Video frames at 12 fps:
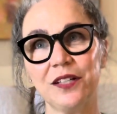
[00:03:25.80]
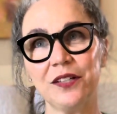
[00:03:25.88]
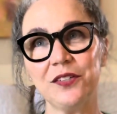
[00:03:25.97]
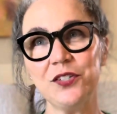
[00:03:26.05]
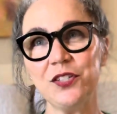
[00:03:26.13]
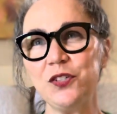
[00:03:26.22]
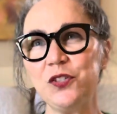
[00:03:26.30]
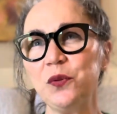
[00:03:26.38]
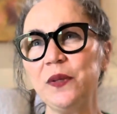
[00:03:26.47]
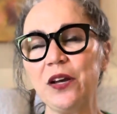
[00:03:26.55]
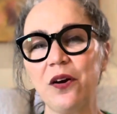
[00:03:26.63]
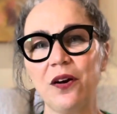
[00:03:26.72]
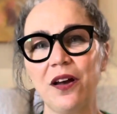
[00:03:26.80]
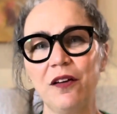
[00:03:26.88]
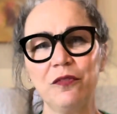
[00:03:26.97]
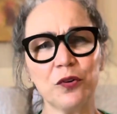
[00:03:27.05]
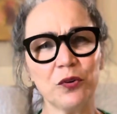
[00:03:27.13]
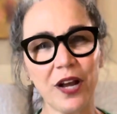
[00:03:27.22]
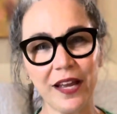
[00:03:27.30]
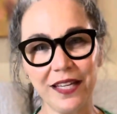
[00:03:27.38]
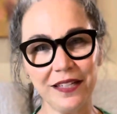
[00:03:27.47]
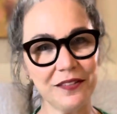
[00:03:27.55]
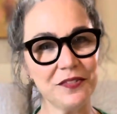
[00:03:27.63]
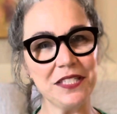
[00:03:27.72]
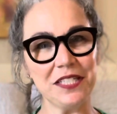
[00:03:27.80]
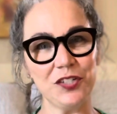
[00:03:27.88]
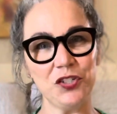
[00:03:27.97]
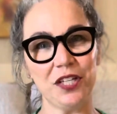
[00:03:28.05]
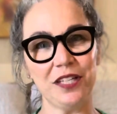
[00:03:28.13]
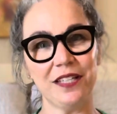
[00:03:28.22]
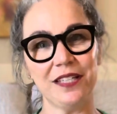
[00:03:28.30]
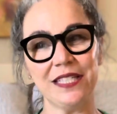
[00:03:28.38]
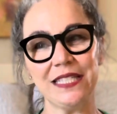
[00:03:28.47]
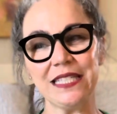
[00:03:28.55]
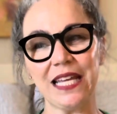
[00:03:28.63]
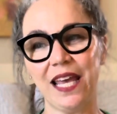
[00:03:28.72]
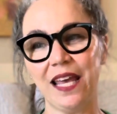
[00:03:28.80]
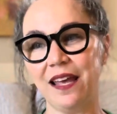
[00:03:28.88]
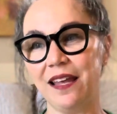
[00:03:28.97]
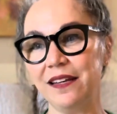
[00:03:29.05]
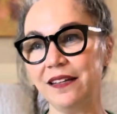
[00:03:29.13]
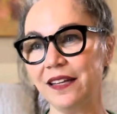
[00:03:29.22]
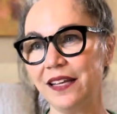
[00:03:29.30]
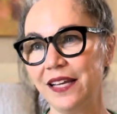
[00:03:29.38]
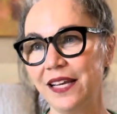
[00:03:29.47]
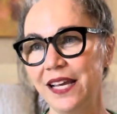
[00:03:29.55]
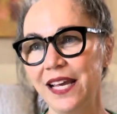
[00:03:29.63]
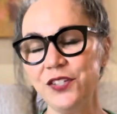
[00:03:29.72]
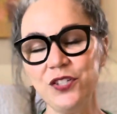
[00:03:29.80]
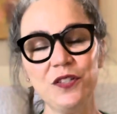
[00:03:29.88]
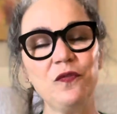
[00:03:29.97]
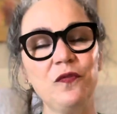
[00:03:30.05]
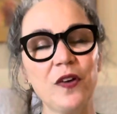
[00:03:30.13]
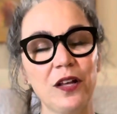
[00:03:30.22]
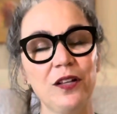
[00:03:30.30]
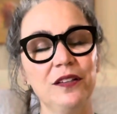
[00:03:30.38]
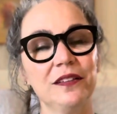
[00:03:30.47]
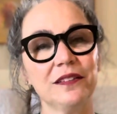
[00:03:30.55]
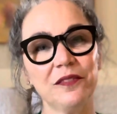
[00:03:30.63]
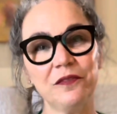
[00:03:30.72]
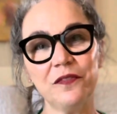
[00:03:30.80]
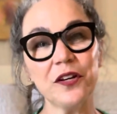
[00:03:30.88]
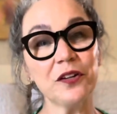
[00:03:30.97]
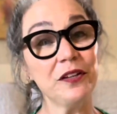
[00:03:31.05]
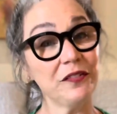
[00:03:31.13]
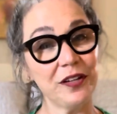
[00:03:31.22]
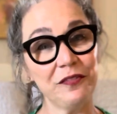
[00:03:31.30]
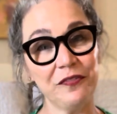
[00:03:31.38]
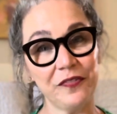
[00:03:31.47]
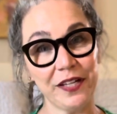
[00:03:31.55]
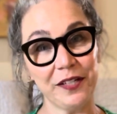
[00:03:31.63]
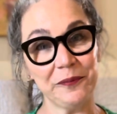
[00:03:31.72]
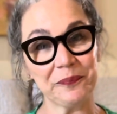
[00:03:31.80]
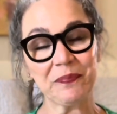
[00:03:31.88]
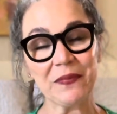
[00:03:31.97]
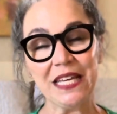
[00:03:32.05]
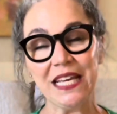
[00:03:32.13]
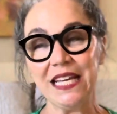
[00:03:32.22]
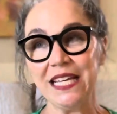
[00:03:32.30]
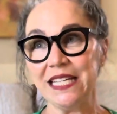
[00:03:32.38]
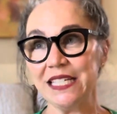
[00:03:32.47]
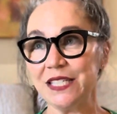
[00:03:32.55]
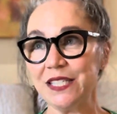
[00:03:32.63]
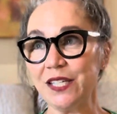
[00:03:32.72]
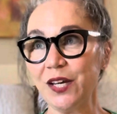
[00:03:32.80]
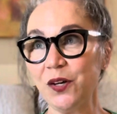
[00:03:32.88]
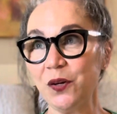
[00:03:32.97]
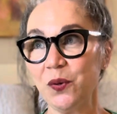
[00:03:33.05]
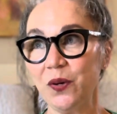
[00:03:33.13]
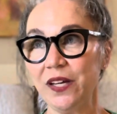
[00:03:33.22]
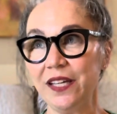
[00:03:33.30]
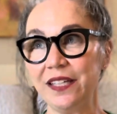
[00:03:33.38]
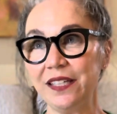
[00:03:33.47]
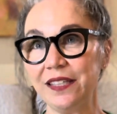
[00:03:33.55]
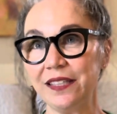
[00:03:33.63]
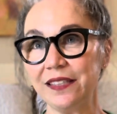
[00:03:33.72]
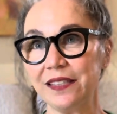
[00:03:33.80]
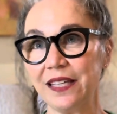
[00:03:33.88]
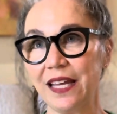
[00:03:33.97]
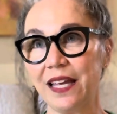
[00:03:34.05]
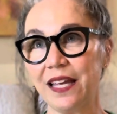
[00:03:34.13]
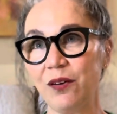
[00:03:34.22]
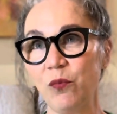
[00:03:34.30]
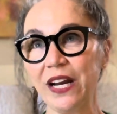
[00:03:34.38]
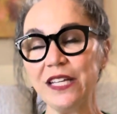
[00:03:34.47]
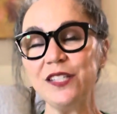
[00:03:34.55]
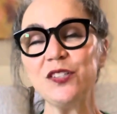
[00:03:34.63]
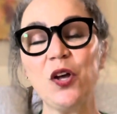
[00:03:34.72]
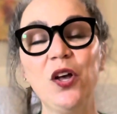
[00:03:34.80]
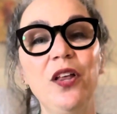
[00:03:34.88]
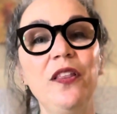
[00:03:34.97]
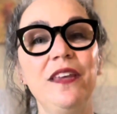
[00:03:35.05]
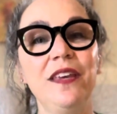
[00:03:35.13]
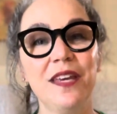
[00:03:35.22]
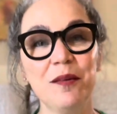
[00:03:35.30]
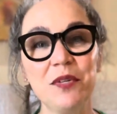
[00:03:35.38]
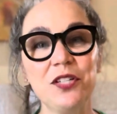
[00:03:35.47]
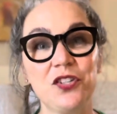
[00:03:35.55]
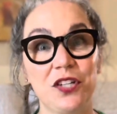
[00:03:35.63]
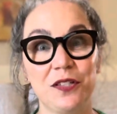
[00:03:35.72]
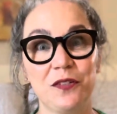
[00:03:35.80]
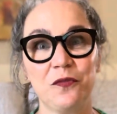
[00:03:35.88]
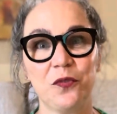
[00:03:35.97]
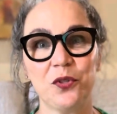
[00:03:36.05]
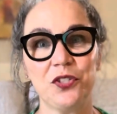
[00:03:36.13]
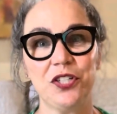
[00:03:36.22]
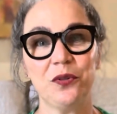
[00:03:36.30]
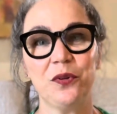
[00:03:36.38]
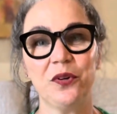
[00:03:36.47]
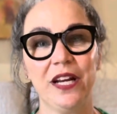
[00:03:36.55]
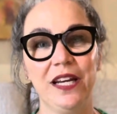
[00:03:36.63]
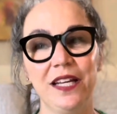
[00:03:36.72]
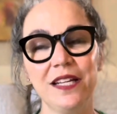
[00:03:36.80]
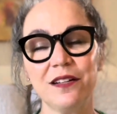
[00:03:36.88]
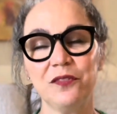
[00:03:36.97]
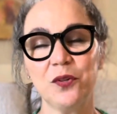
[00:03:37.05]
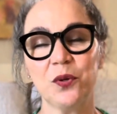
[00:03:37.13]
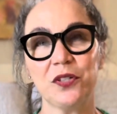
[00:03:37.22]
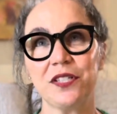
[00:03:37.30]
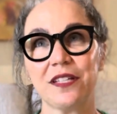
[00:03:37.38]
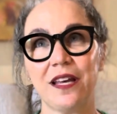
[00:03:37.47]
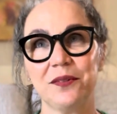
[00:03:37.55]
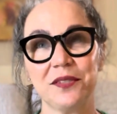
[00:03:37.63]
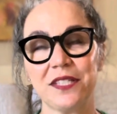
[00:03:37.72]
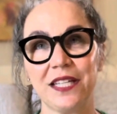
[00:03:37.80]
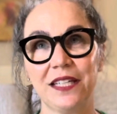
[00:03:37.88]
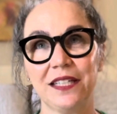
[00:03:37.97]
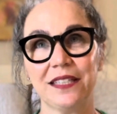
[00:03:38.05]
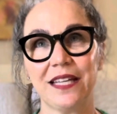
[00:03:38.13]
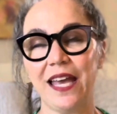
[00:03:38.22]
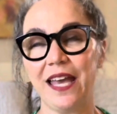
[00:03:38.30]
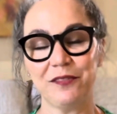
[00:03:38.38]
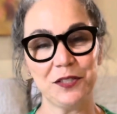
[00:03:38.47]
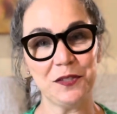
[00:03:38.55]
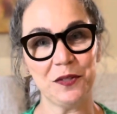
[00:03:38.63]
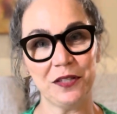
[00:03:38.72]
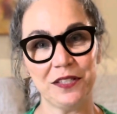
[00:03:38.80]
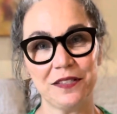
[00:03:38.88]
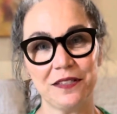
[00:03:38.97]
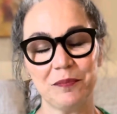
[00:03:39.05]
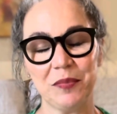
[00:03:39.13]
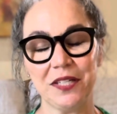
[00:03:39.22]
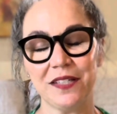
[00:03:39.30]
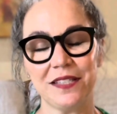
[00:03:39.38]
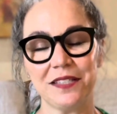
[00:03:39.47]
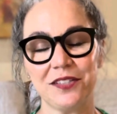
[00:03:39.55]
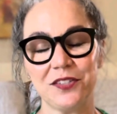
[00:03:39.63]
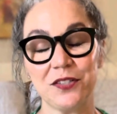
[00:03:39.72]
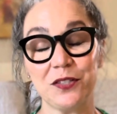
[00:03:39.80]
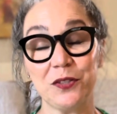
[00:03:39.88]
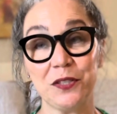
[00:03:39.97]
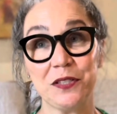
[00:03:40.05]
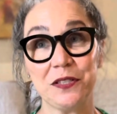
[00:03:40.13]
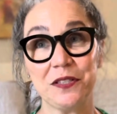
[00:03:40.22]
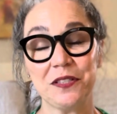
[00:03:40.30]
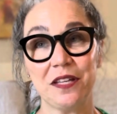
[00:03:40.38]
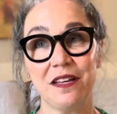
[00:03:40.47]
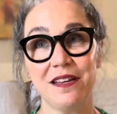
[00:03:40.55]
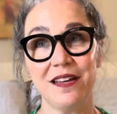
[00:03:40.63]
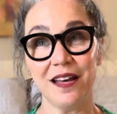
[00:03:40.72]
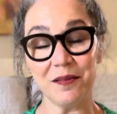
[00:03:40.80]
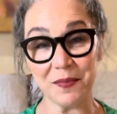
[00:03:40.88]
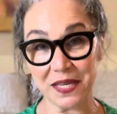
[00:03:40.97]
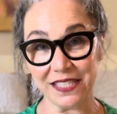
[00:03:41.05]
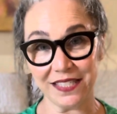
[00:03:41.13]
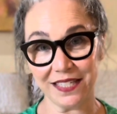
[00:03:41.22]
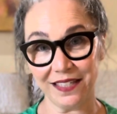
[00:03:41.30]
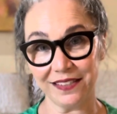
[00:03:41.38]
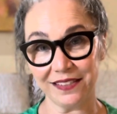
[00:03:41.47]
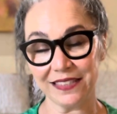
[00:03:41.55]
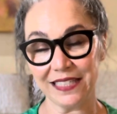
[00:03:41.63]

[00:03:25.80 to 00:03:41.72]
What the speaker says: just doing a variety of stitches, and it just felt very, very fun. So when I saw the images for Geo Gradient, of course, I was like, I have to do this because it just looks amazing.